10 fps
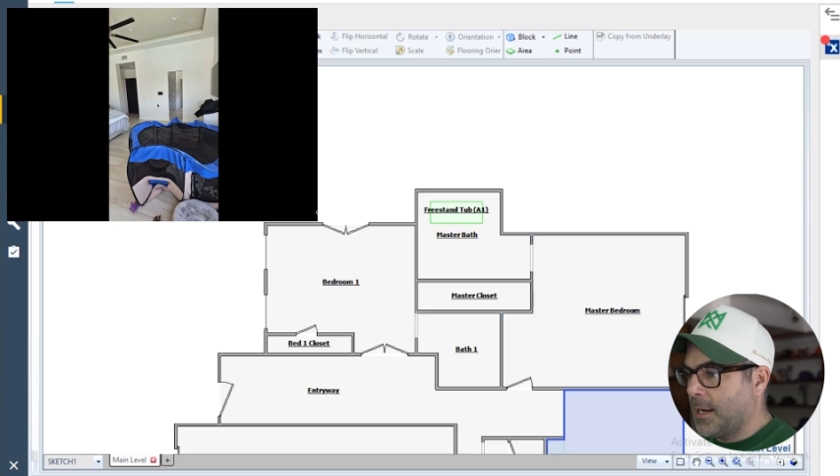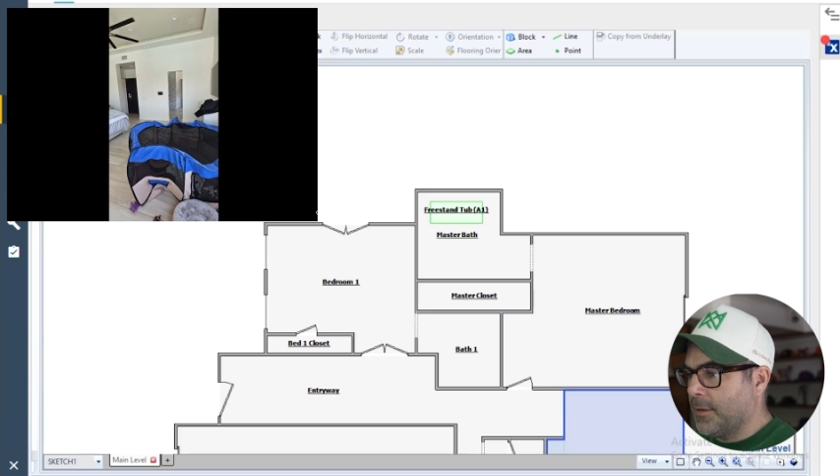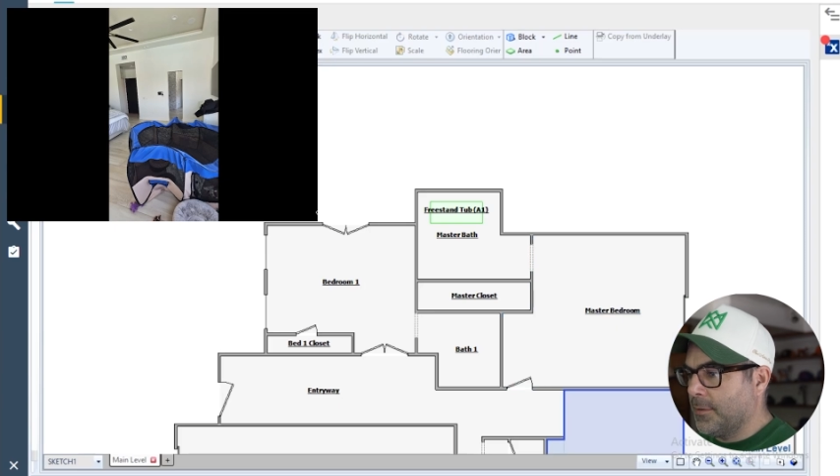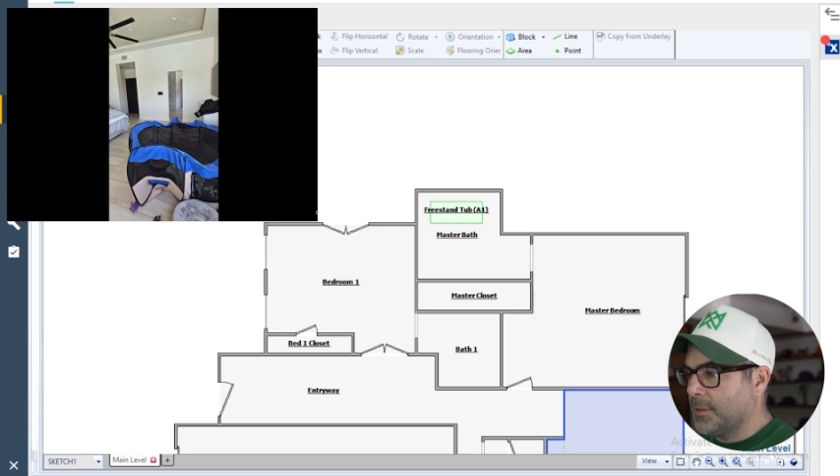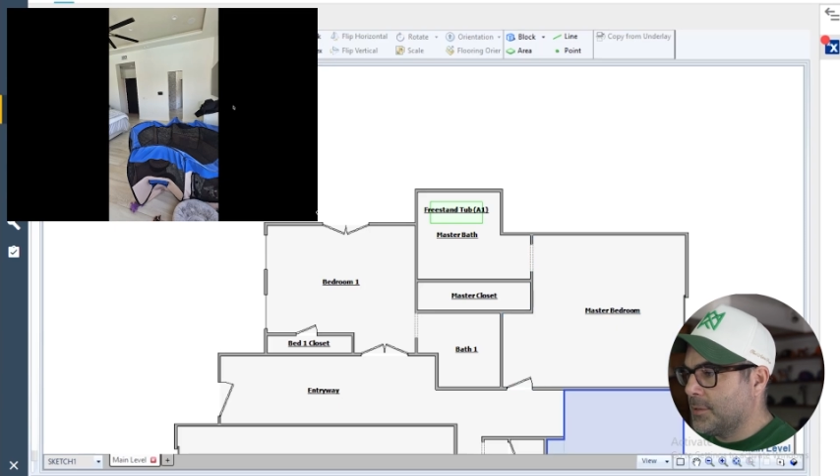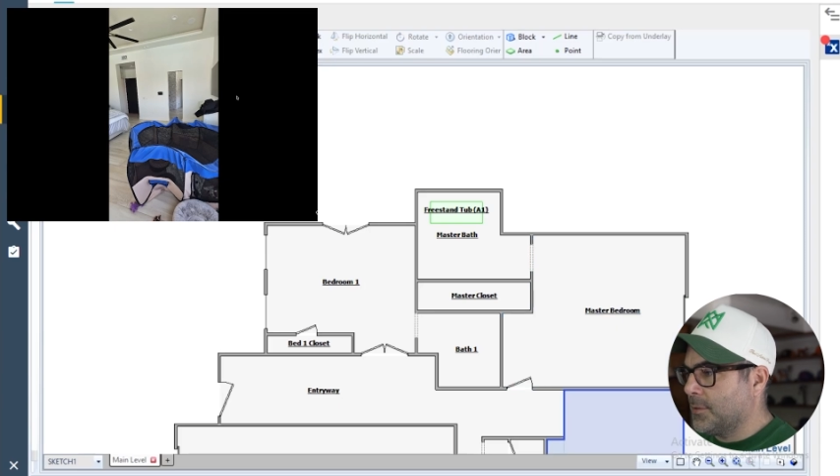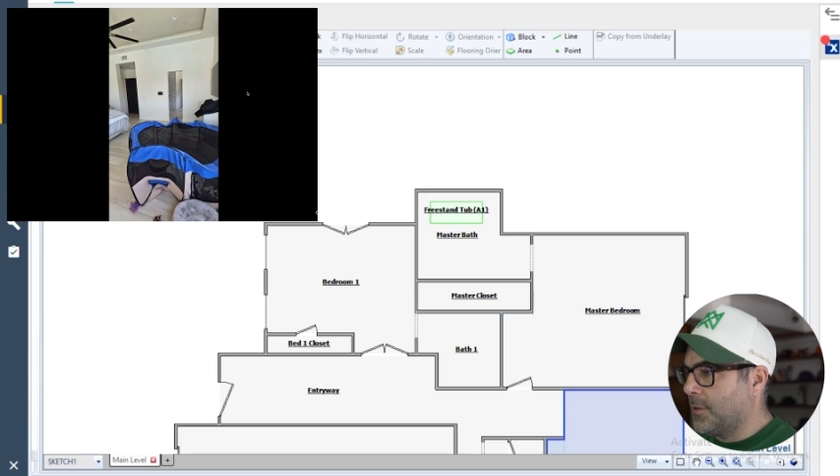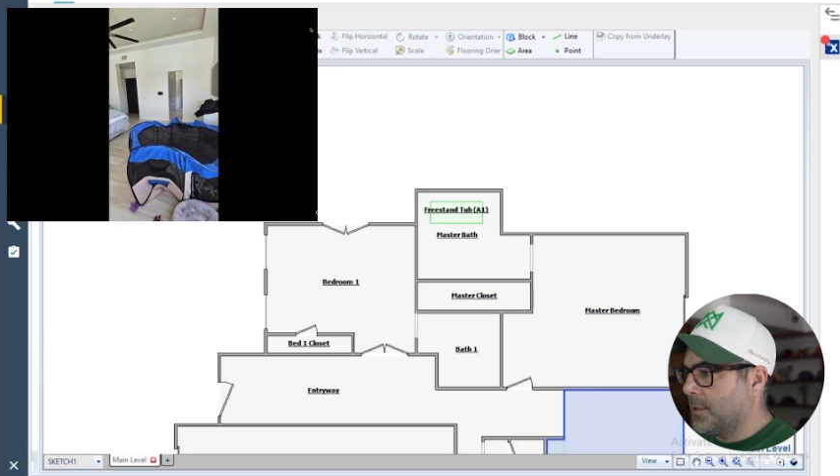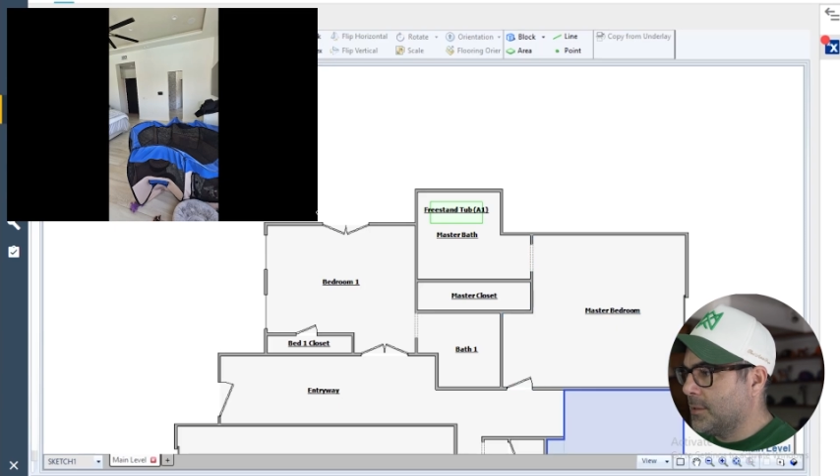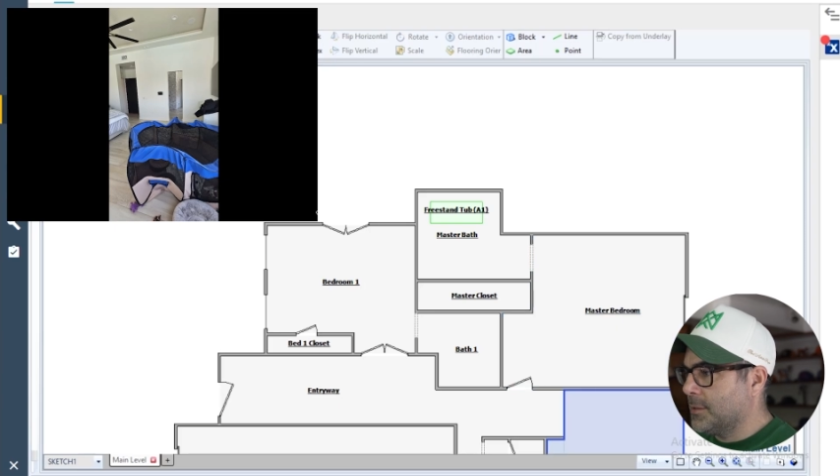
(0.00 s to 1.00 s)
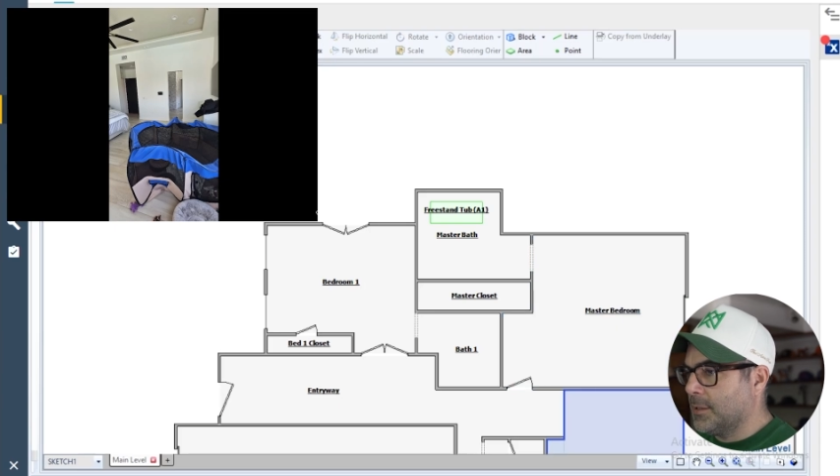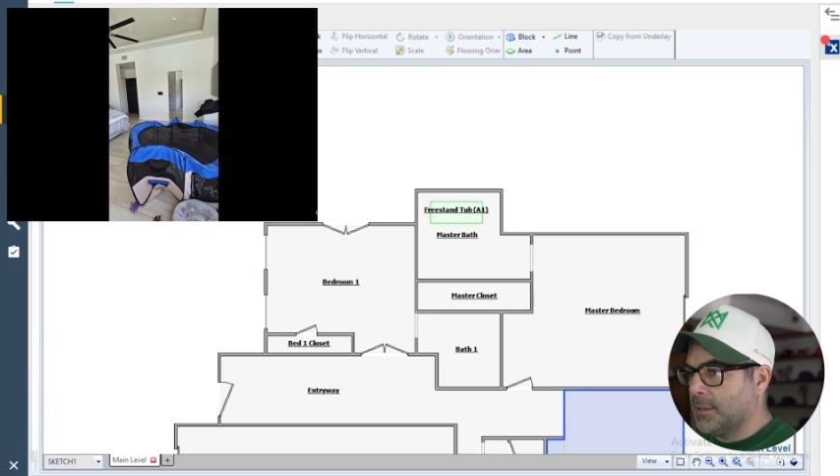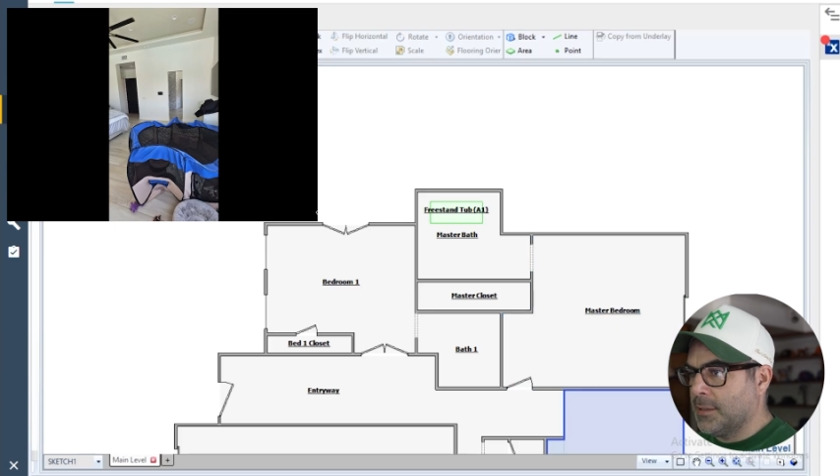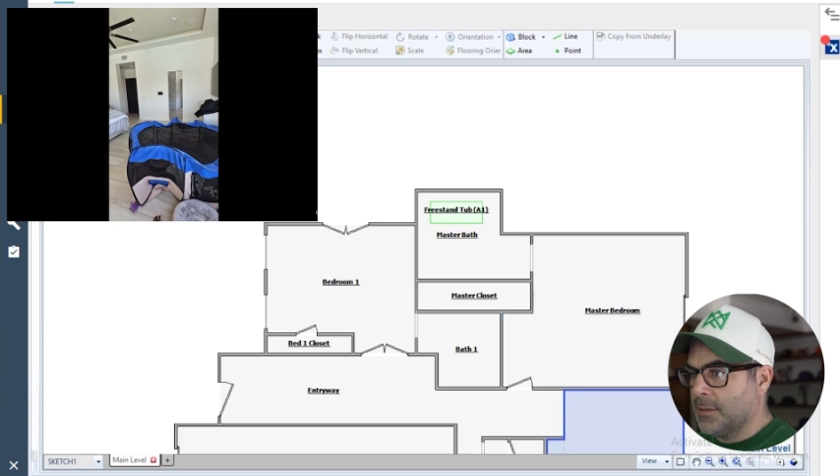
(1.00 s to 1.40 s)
I don't know. It's so hard to see.